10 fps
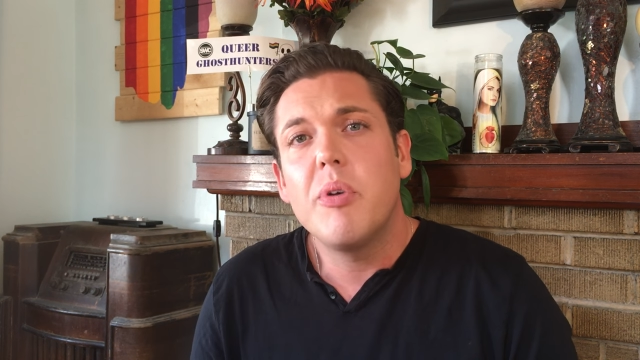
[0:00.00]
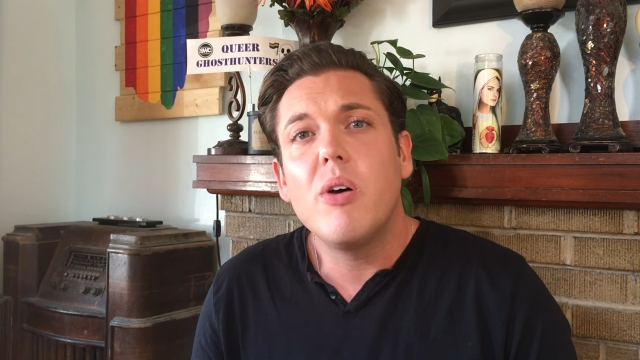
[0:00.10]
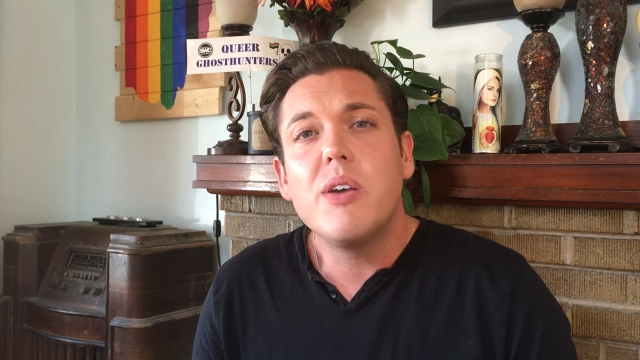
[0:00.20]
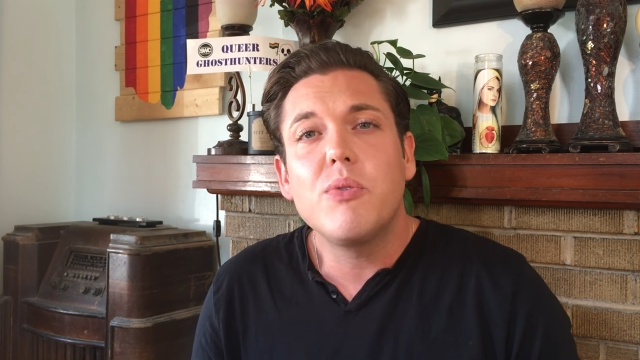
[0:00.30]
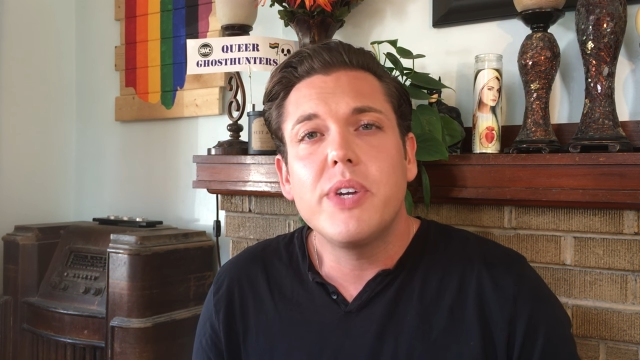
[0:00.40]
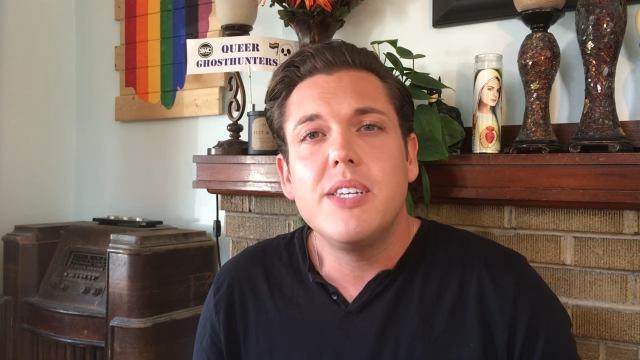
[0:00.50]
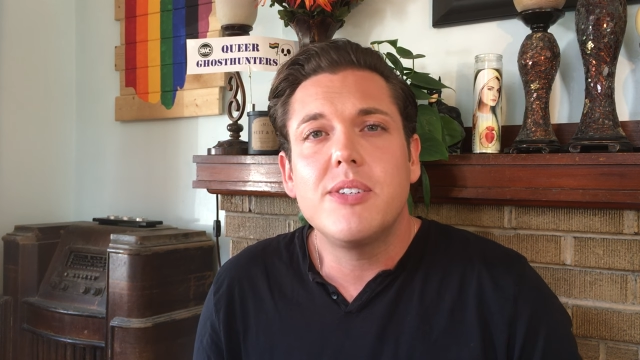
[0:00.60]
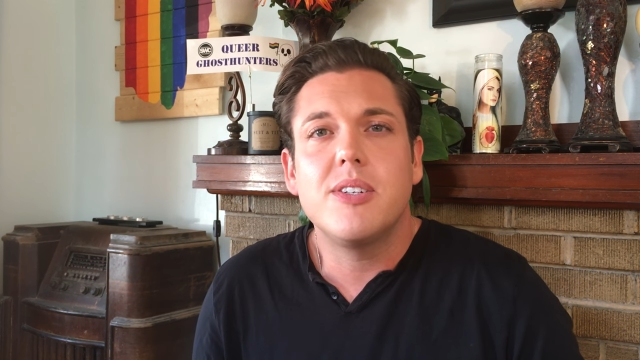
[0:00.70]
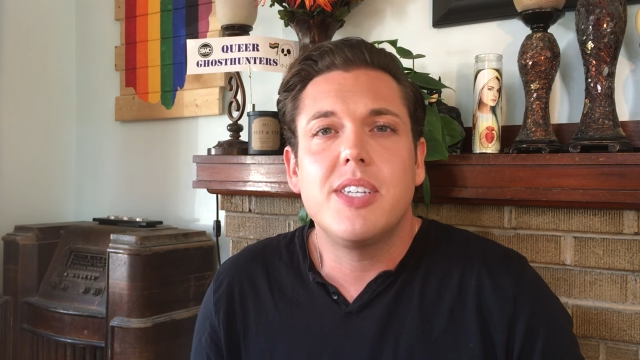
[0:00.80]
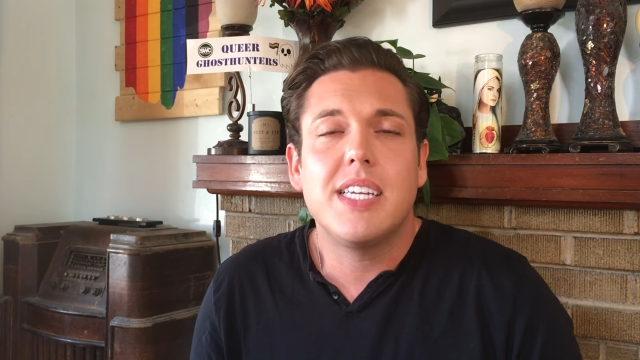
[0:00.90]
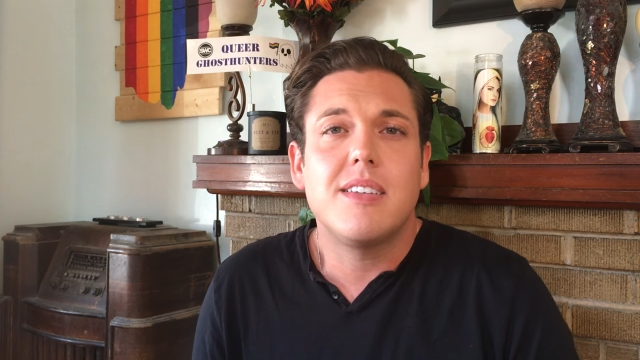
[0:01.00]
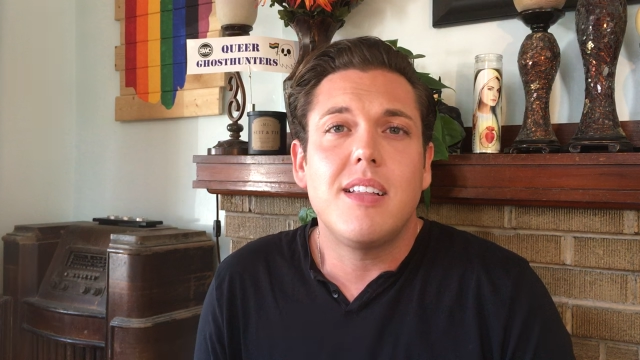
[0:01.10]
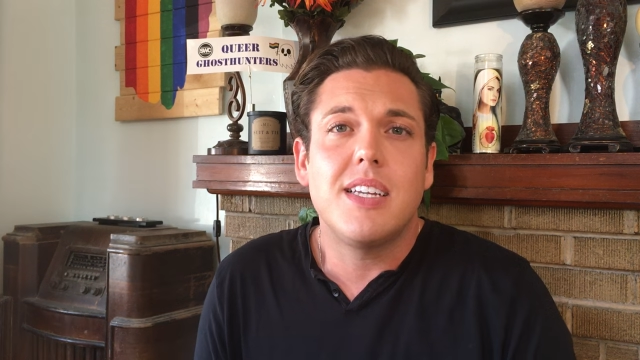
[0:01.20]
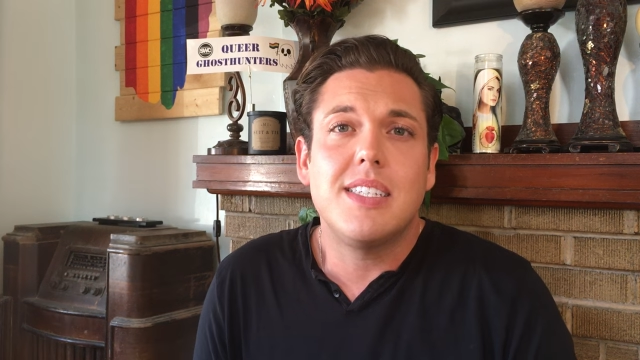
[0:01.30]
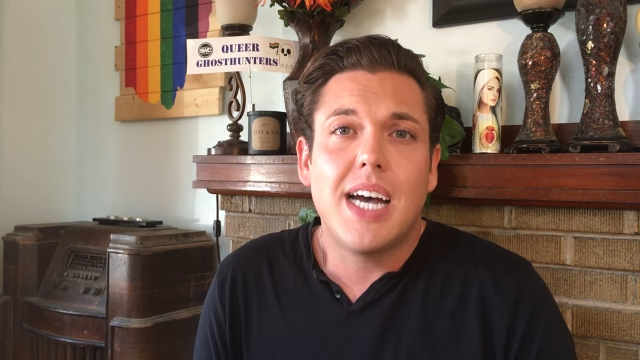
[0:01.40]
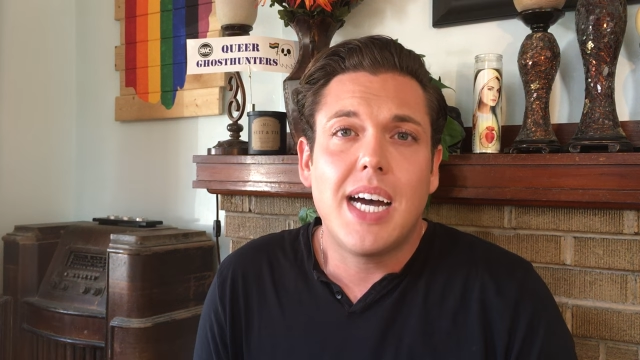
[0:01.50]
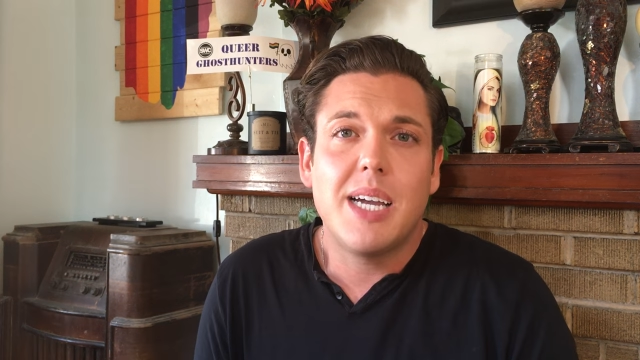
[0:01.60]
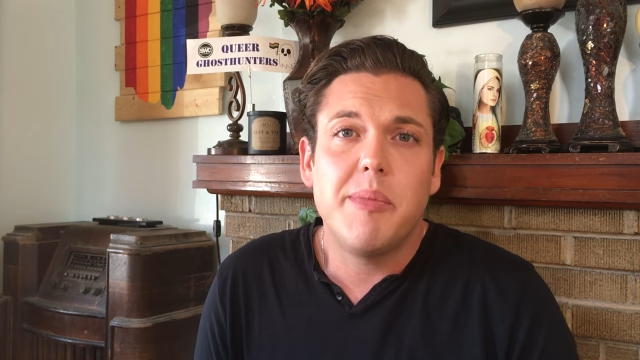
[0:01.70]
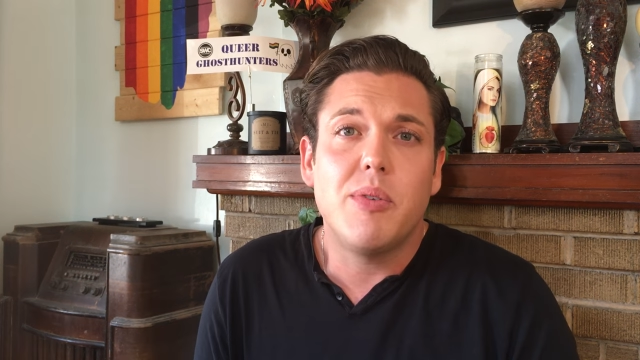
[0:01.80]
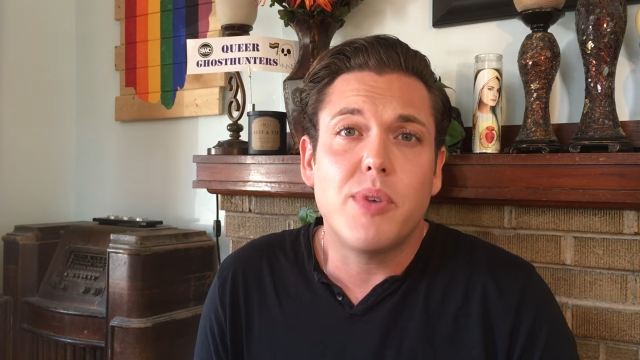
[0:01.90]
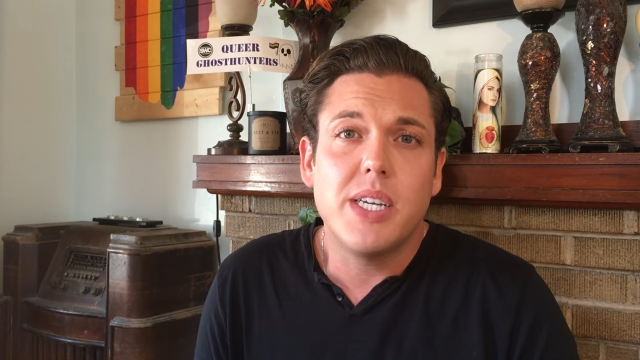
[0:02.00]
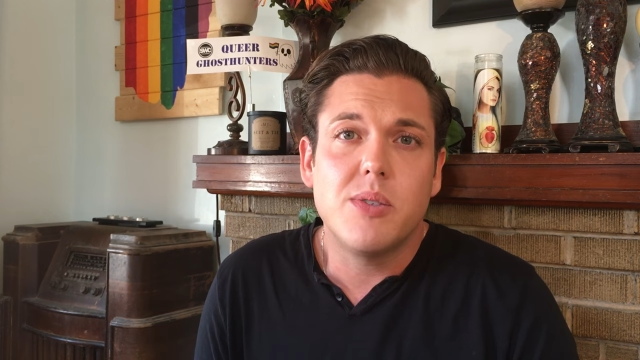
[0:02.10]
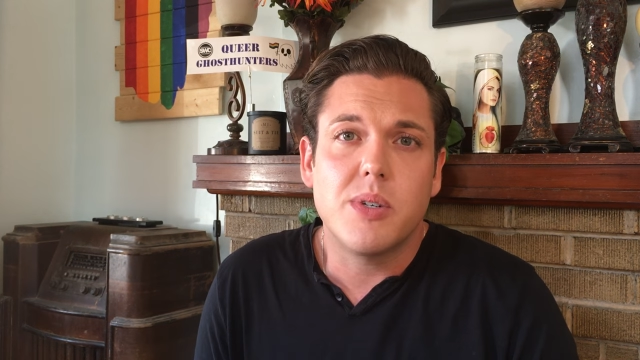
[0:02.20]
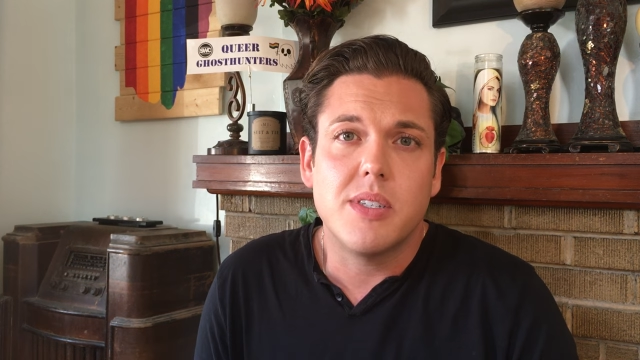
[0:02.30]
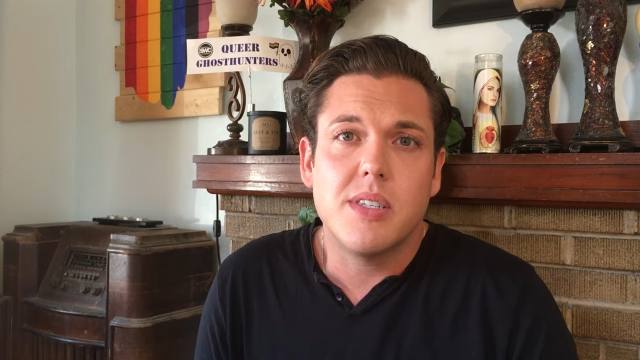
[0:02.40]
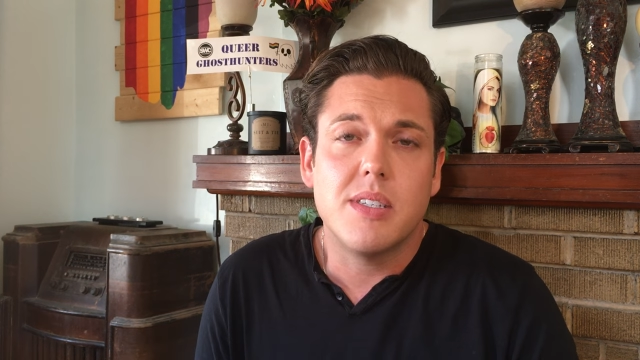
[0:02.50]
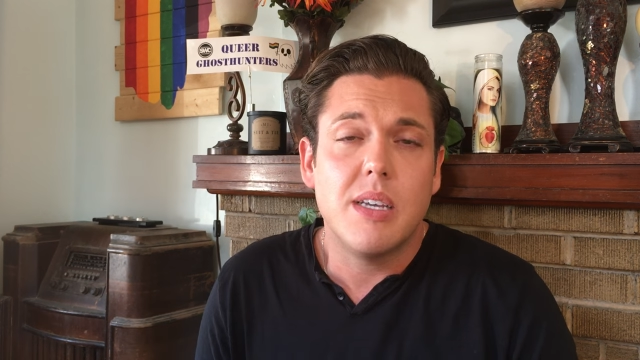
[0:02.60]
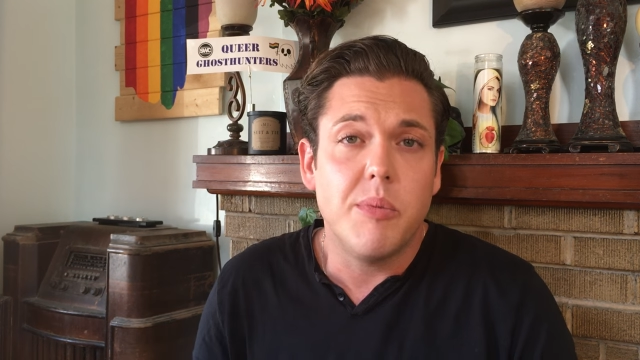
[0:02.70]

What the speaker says: But all that research takes a lot of time and resources,